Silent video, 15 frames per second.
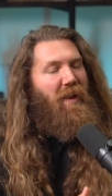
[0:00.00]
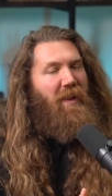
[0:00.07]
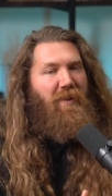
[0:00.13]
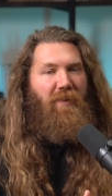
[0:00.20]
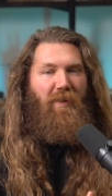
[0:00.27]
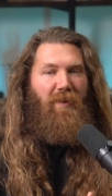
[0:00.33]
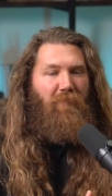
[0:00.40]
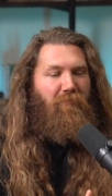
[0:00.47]

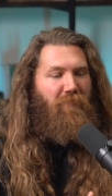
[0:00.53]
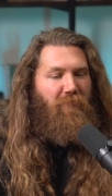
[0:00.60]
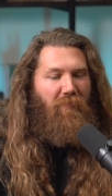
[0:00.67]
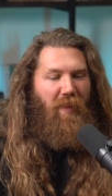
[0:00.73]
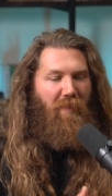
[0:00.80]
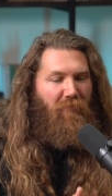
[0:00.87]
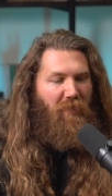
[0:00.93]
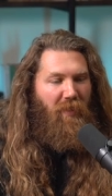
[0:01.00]
Ended
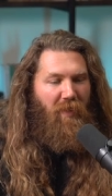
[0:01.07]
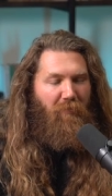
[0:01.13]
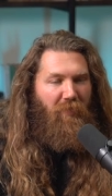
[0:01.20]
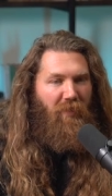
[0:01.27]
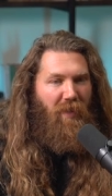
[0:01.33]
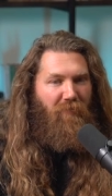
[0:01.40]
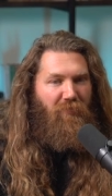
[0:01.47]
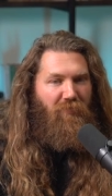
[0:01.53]
up having a
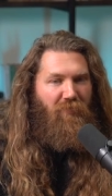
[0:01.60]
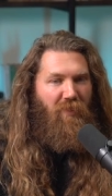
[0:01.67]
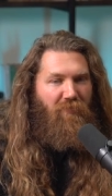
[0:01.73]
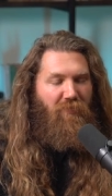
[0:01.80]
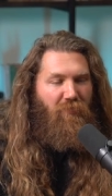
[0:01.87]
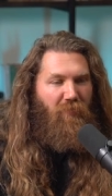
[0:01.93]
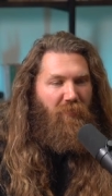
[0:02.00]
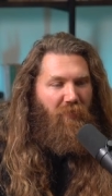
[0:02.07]
couple of
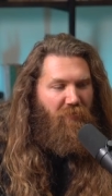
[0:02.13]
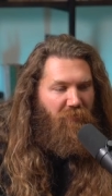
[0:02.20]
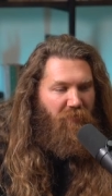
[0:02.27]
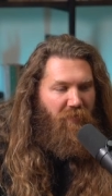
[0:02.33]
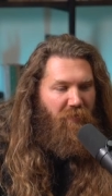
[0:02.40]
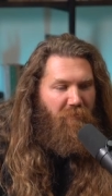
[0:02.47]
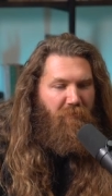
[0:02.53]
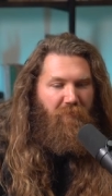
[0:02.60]
conversations with their
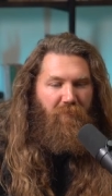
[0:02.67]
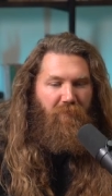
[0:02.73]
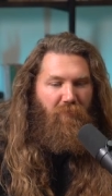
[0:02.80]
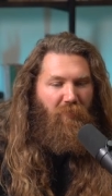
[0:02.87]
team,